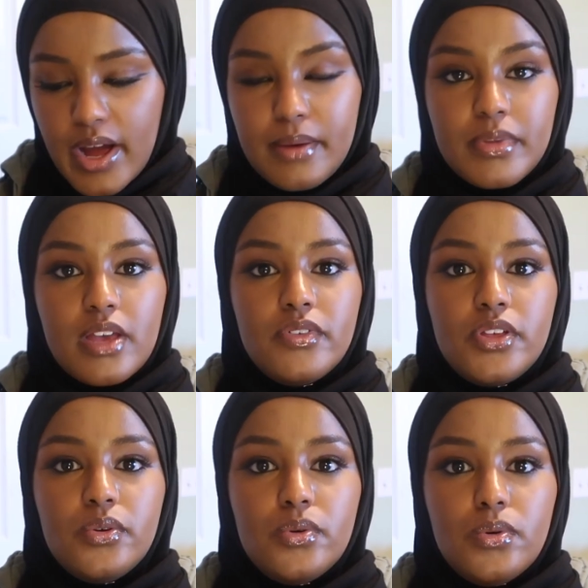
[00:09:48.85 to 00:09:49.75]
I am giving
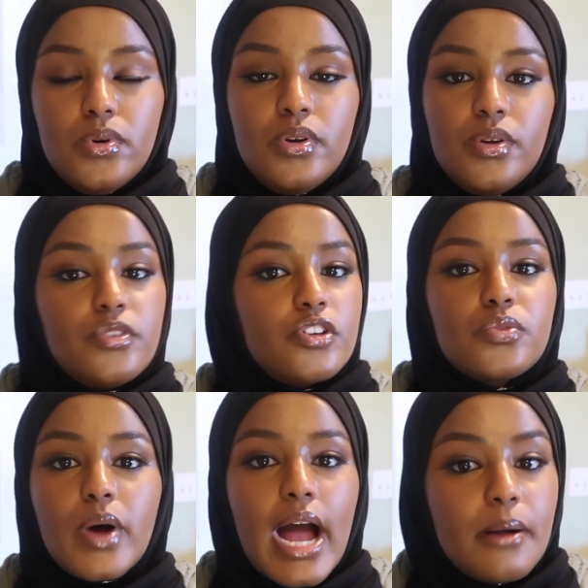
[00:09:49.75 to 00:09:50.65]
you
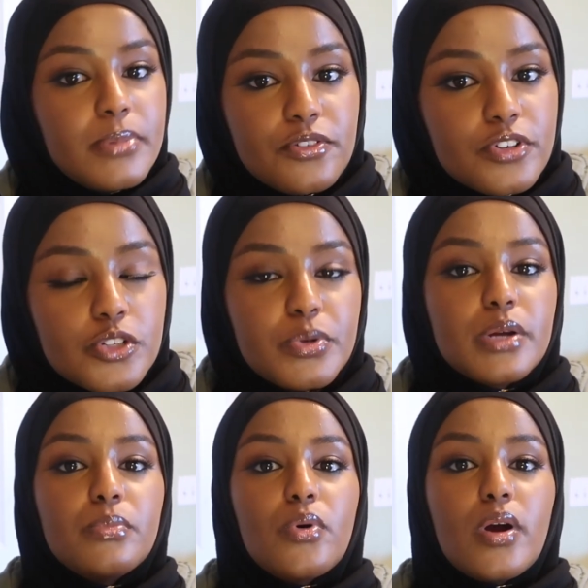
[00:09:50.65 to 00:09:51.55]
just what happened for
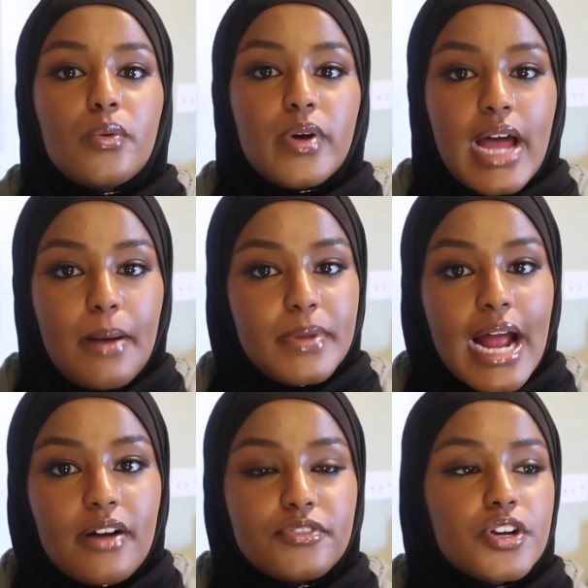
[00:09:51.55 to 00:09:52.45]
Springboard, what happened
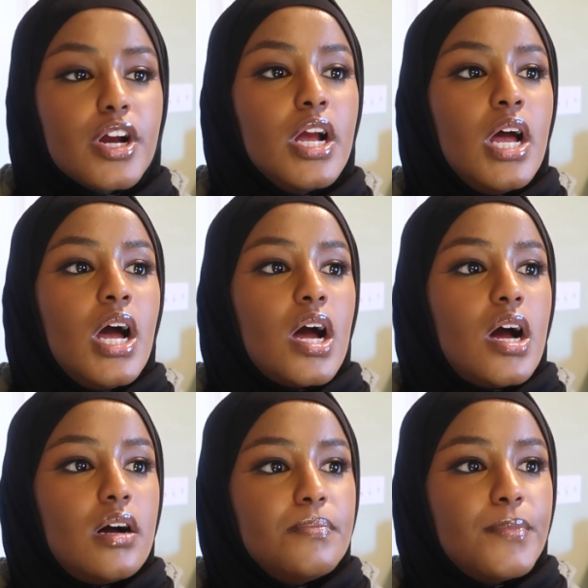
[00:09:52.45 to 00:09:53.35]
after.
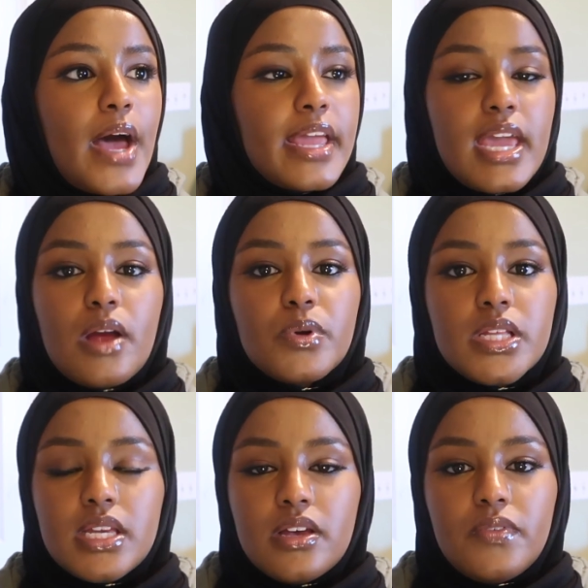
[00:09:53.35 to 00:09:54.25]
I can't
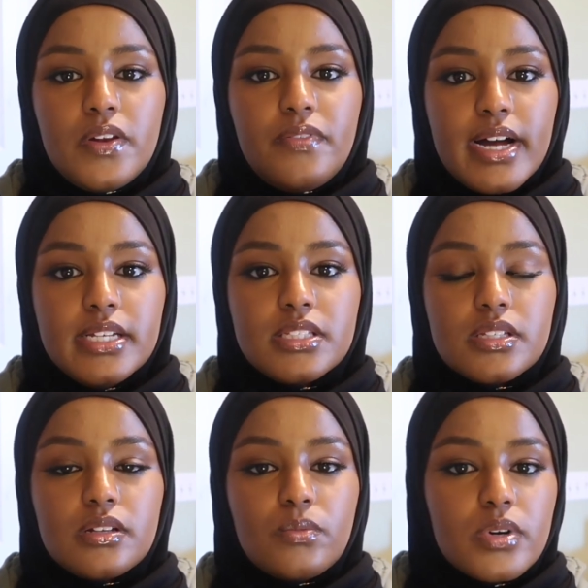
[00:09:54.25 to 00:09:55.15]
really give advice
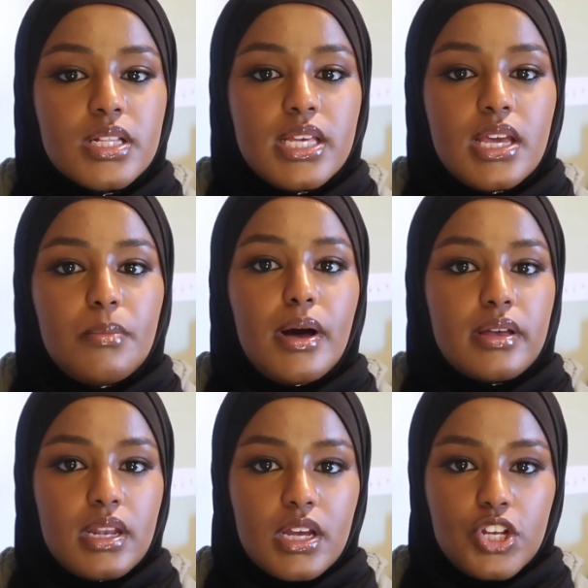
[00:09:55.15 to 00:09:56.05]
really about
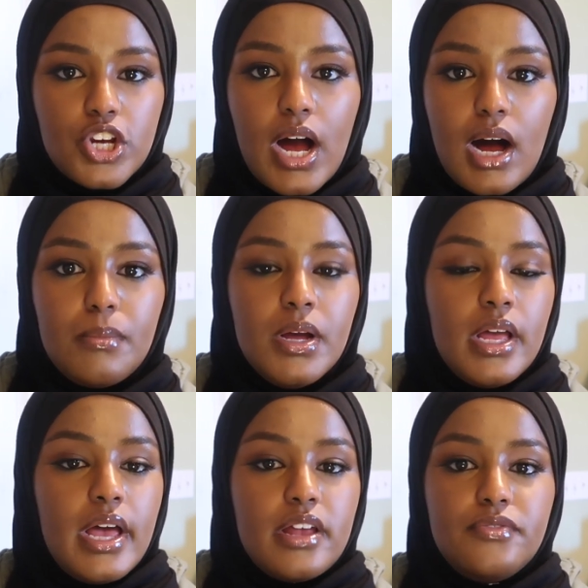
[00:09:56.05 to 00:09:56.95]
getting a job,
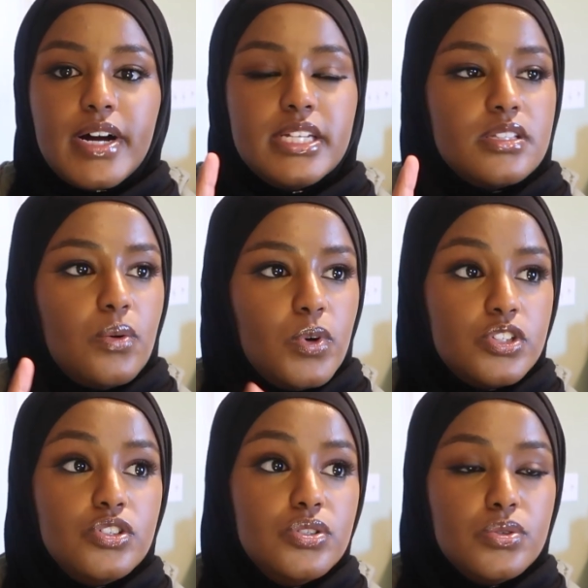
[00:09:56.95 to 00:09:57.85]
advice on what
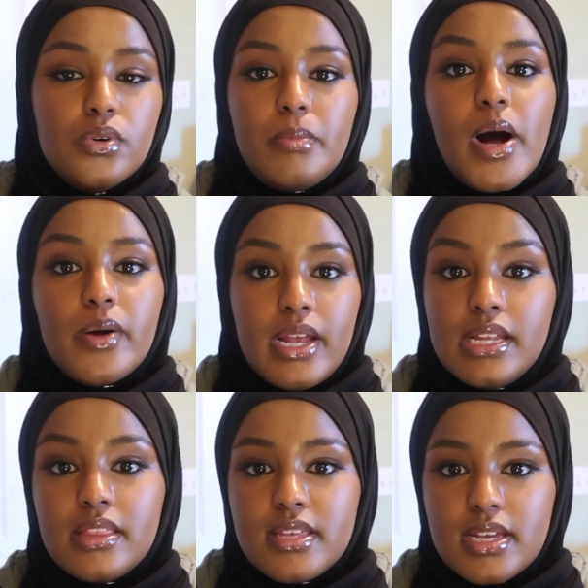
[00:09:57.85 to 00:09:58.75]
to do about
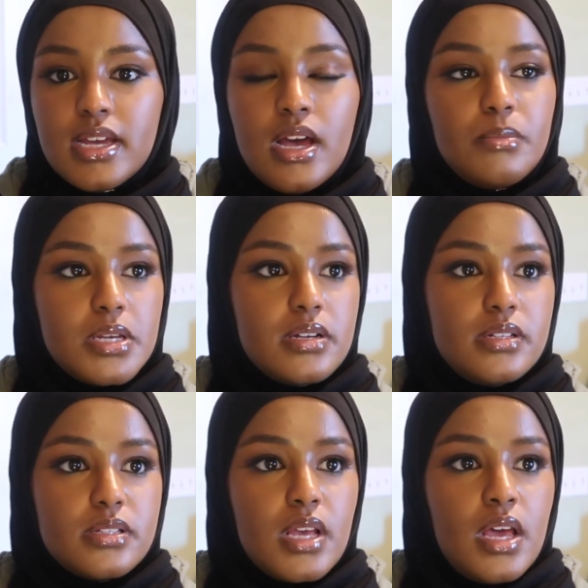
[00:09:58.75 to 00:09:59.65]
anything,
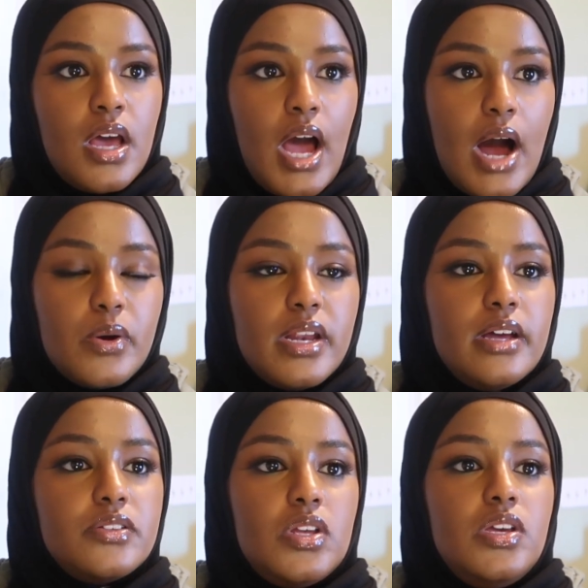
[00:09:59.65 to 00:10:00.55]
because how can
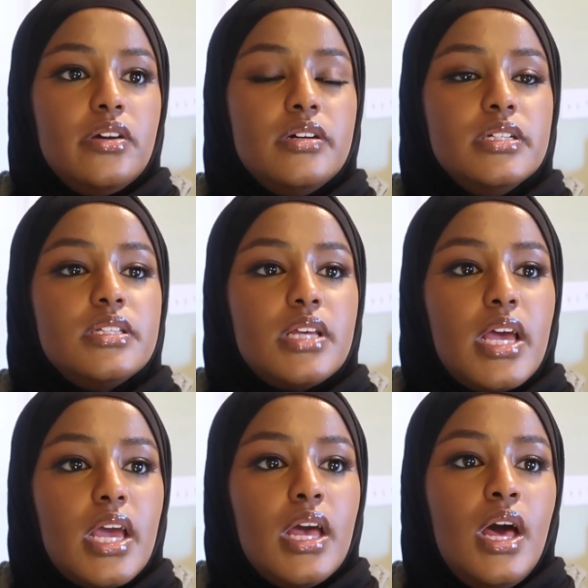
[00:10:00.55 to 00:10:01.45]
I sit here and
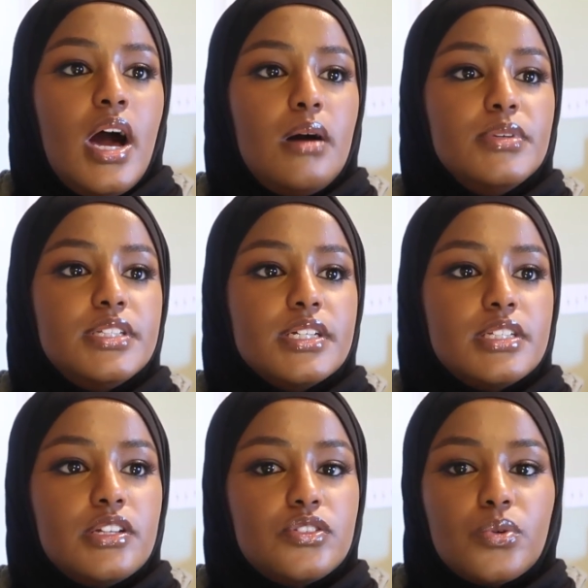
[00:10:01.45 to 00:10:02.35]
say I'm a
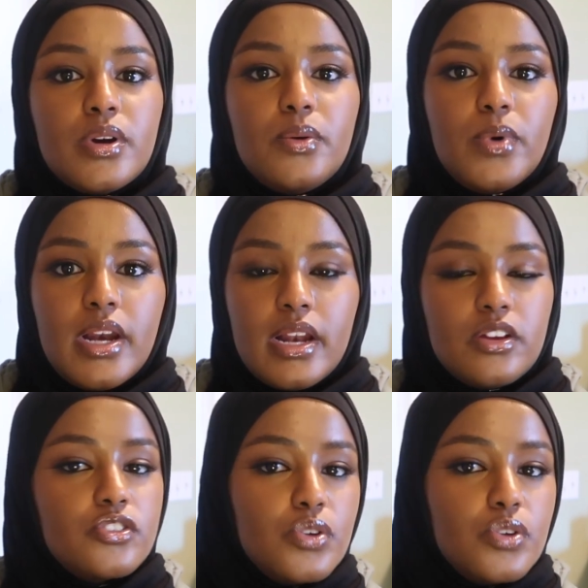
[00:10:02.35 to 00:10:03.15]
success story when there's